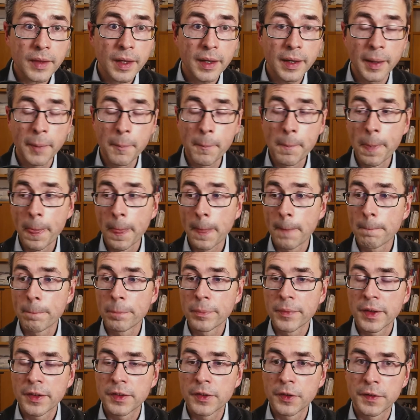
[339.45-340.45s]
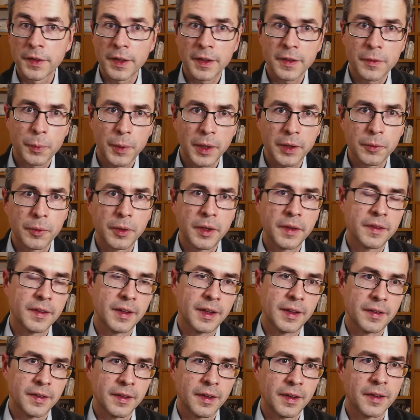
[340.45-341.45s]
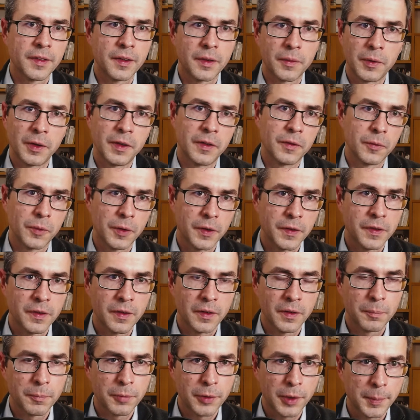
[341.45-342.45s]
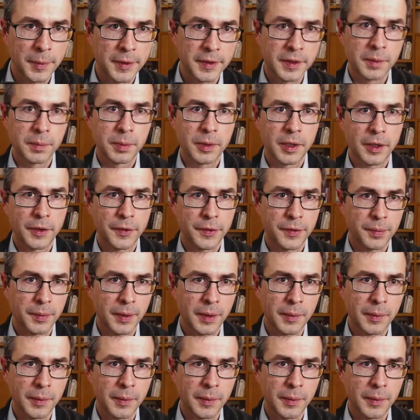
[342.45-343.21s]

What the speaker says: So that's one reason, and the other reason was property paths,